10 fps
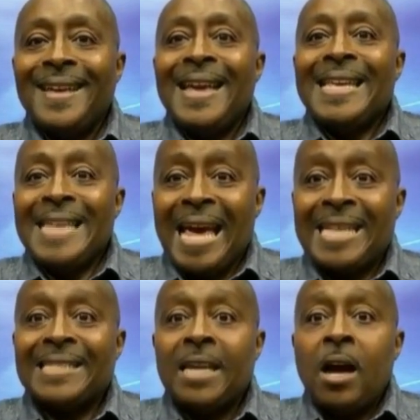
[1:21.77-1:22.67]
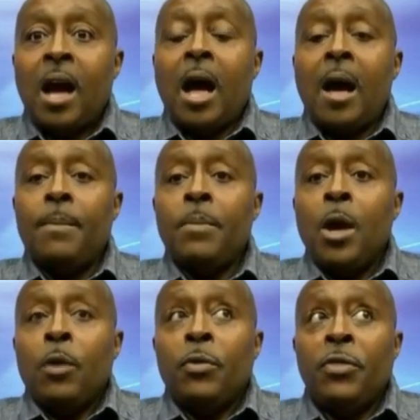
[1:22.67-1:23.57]
Yes.
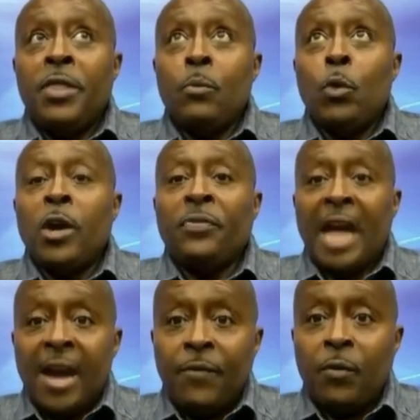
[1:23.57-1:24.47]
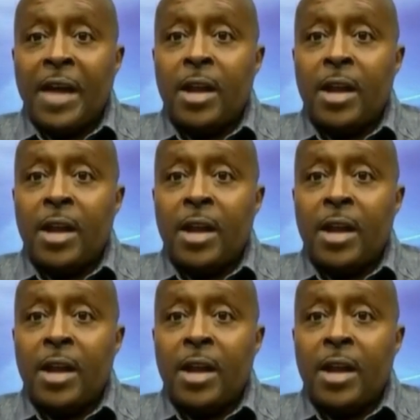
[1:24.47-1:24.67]
We are thankful that